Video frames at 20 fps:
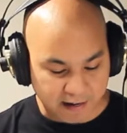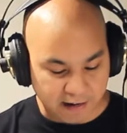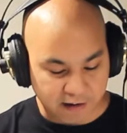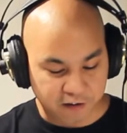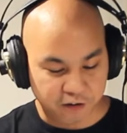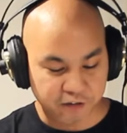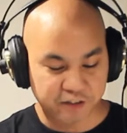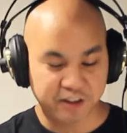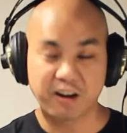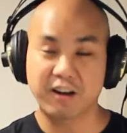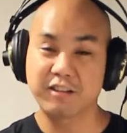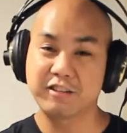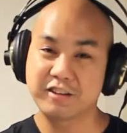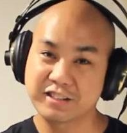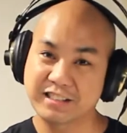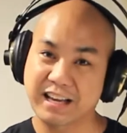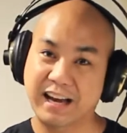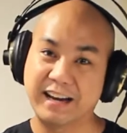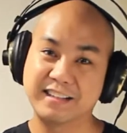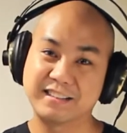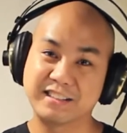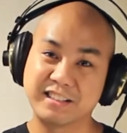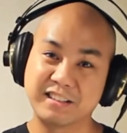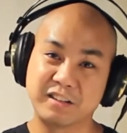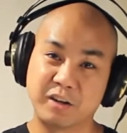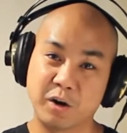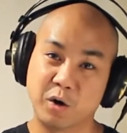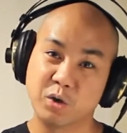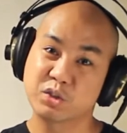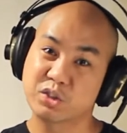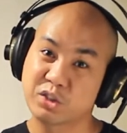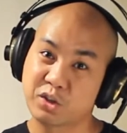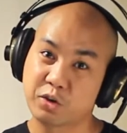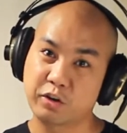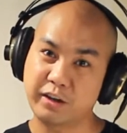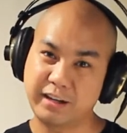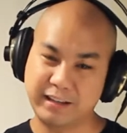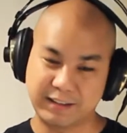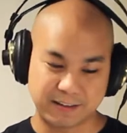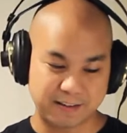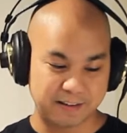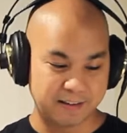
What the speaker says: and on the other side it's in ghost green.